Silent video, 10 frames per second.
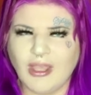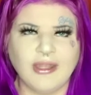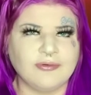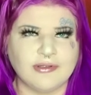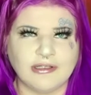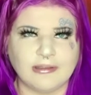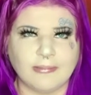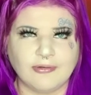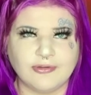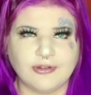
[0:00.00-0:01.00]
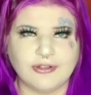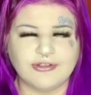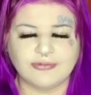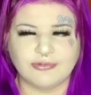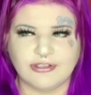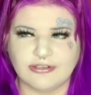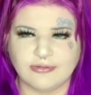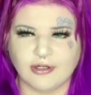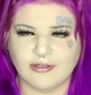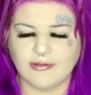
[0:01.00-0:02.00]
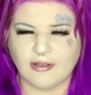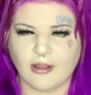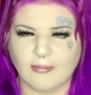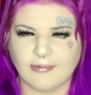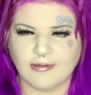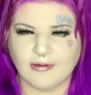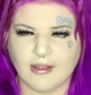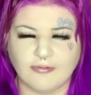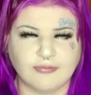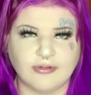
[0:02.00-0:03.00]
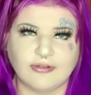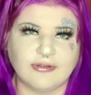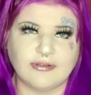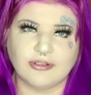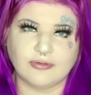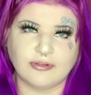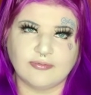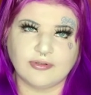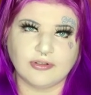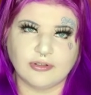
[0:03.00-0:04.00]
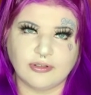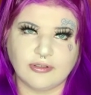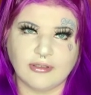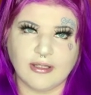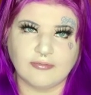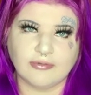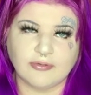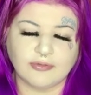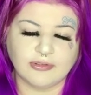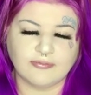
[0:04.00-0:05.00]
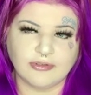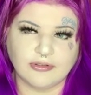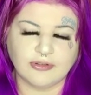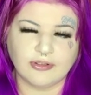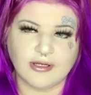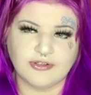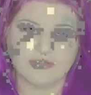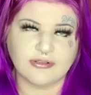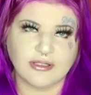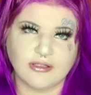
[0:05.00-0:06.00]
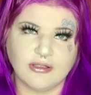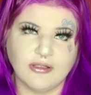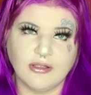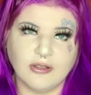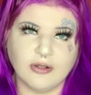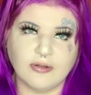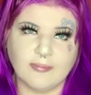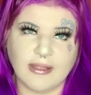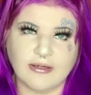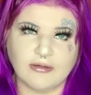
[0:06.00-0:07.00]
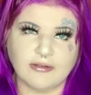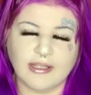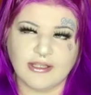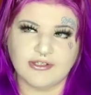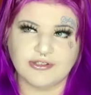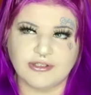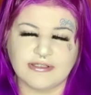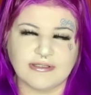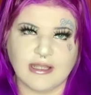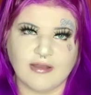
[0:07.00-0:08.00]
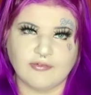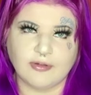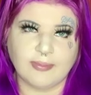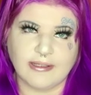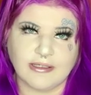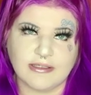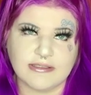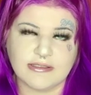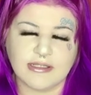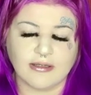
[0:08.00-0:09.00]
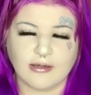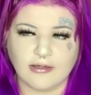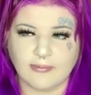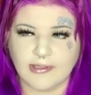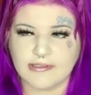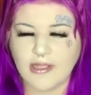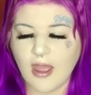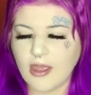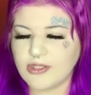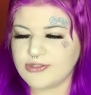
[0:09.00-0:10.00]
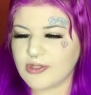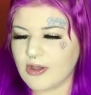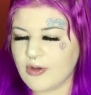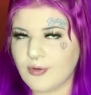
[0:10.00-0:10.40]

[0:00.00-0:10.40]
I know nothing about the hood, so disregard that comment. I literally don't live in the hood. I have never lived in the hood. I just like hood men on occasion because they have good penis. And anyways, so...